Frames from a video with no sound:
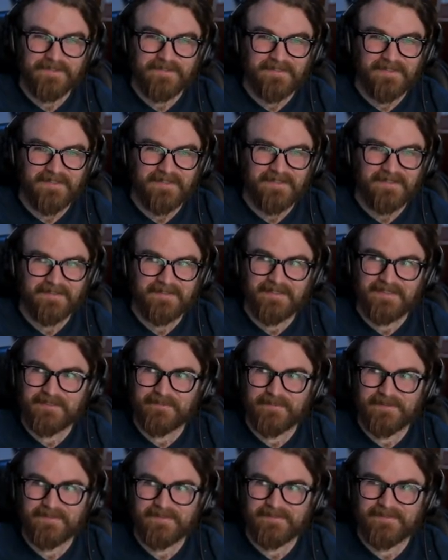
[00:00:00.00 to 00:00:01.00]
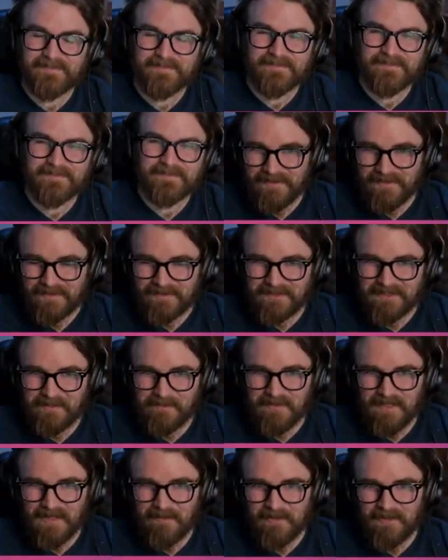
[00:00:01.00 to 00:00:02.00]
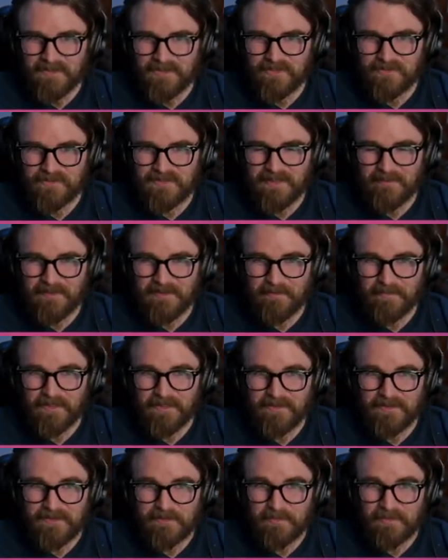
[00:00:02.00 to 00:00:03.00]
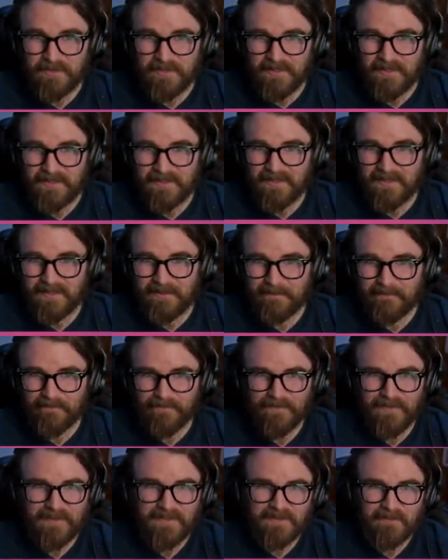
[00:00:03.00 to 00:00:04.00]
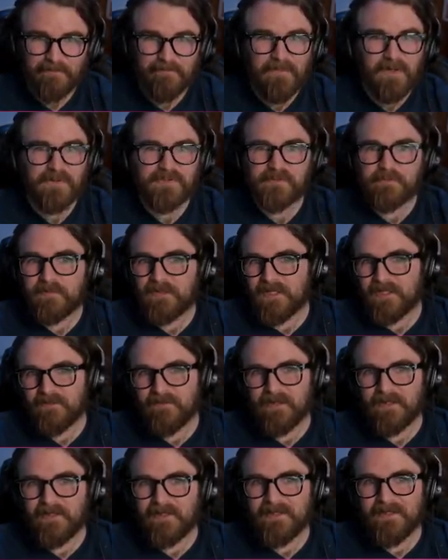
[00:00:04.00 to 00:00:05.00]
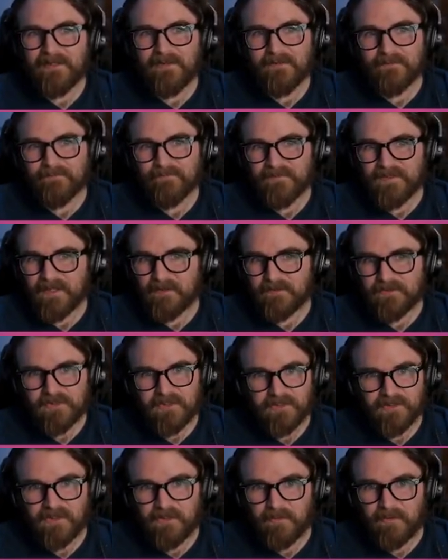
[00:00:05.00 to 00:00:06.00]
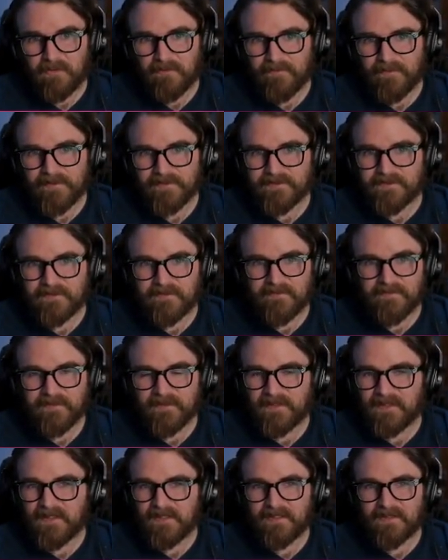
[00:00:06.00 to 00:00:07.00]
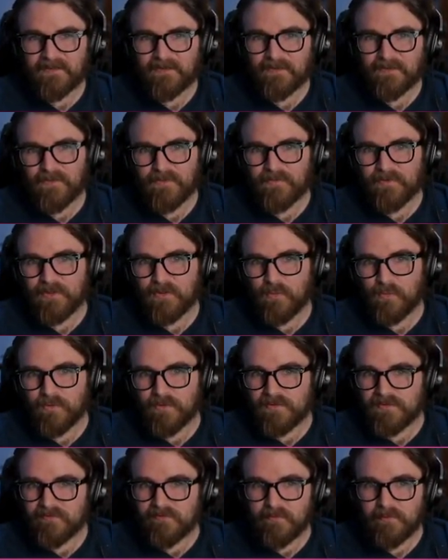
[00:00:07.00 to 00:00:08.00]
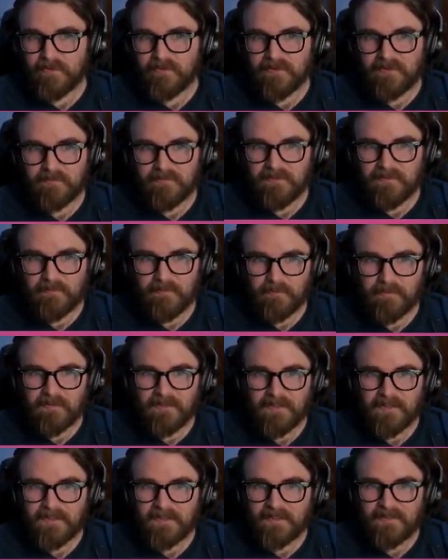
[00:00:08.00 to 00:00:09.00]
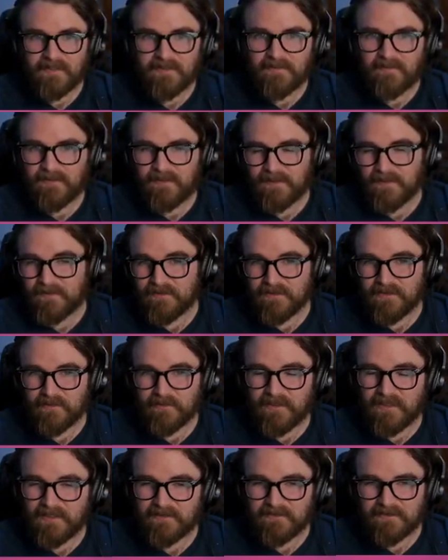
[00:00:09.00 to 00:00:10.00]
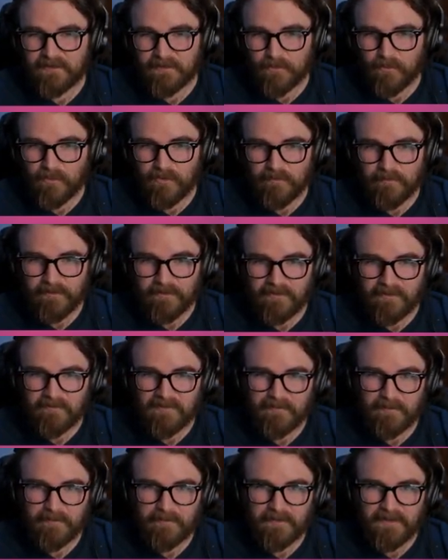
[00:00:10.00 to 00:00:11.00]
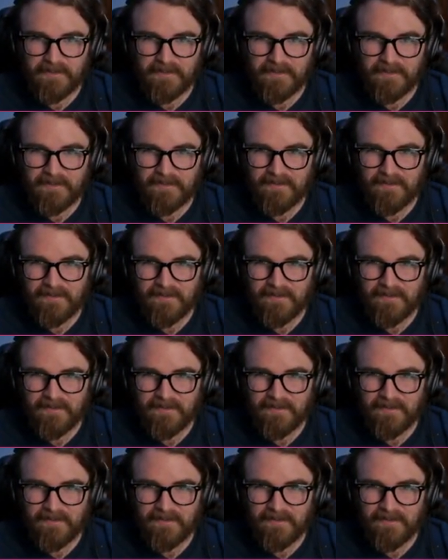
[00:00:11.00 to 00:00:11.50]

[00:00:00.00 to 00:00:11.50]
People. Yeah. And then it's been. Yeah, Steam database shows how many players are playing a game. Like, most played right now, Counter Strike Global Offensive, they got three quarters of a million people playing it. And Dota has like a quarter million people playing it.